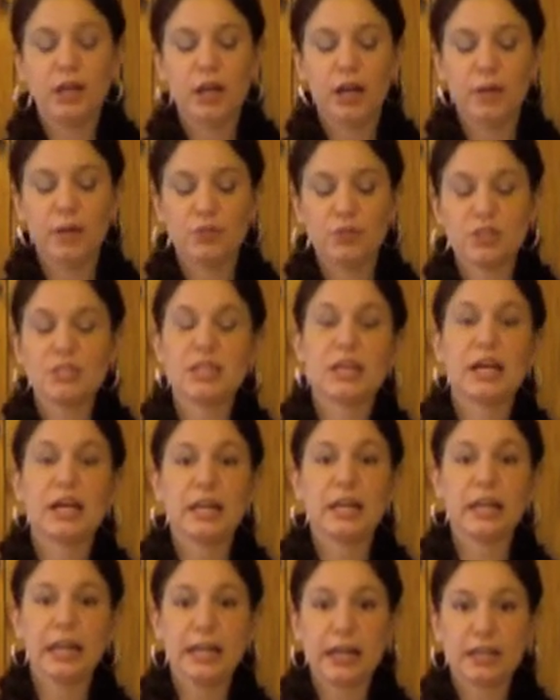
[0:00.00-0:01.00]
just to kind
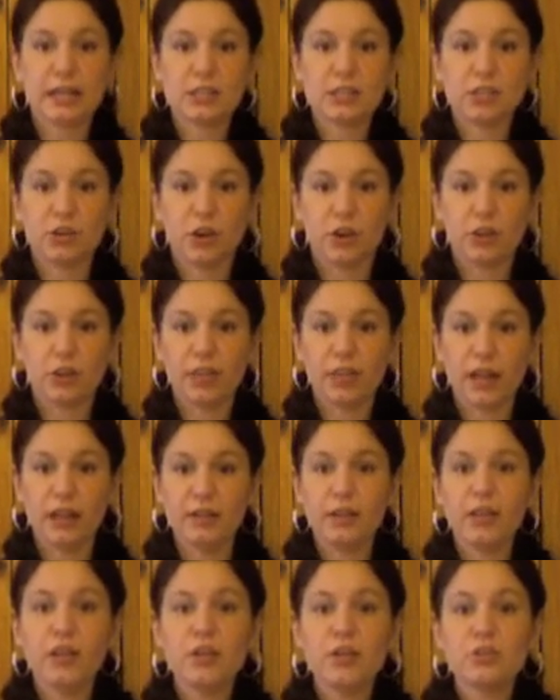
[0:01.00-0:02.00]
of kickstart that.
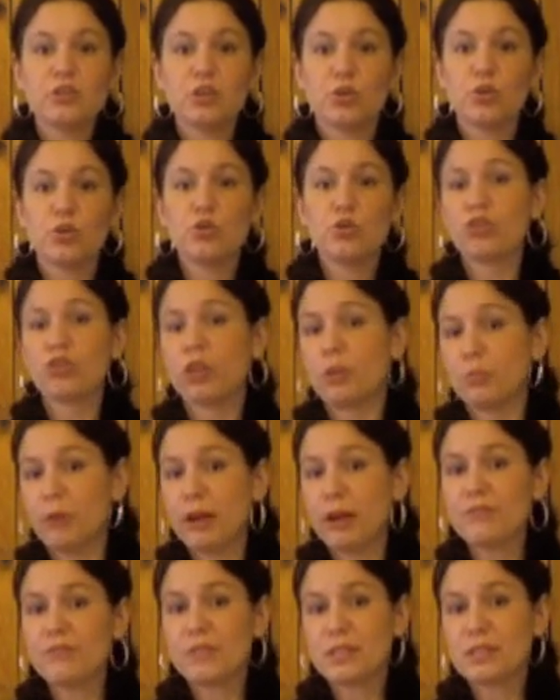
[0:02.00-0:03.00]
So usually
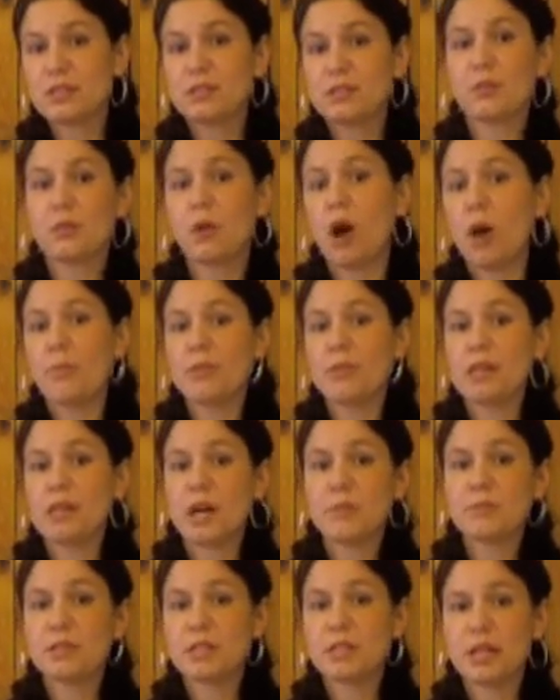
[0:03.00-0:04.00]
breakfast is a common
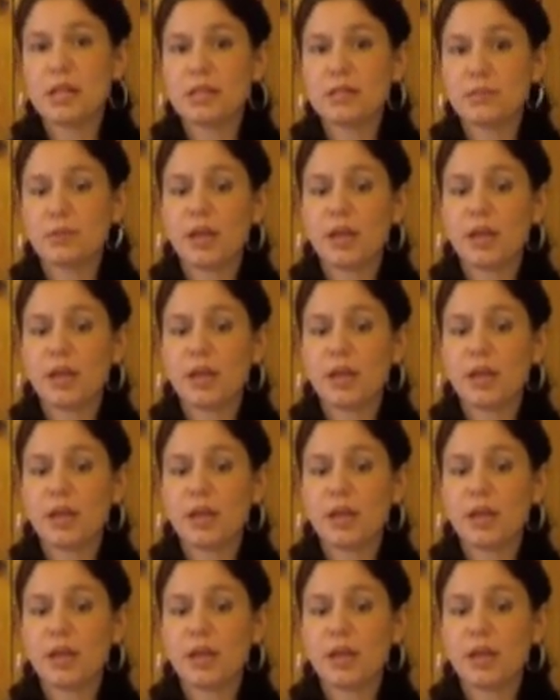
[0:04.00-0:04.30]
time to take some